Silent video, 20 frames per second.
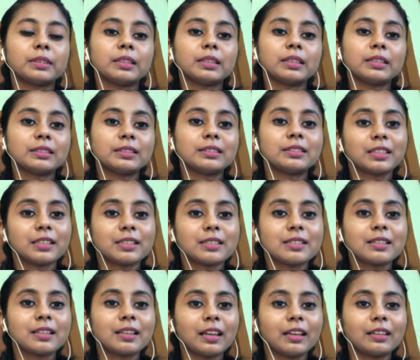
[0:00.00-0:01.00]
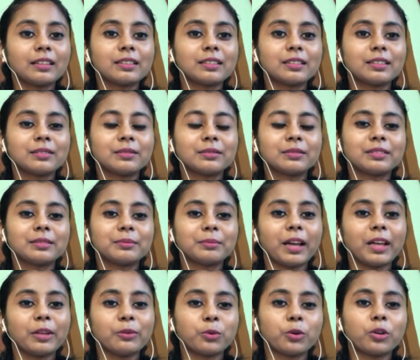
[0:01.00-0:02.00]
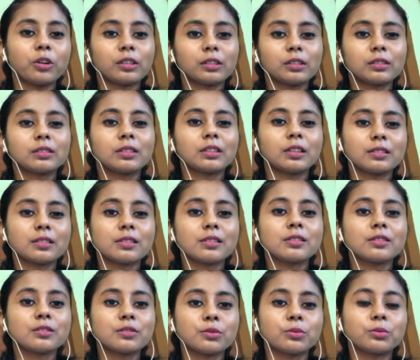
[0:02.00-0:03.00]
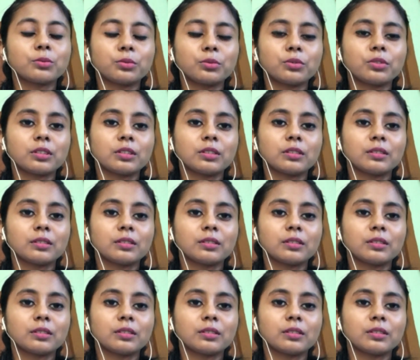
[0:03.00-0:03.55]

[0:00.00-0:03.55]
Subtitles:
it's just that my work doesn't suit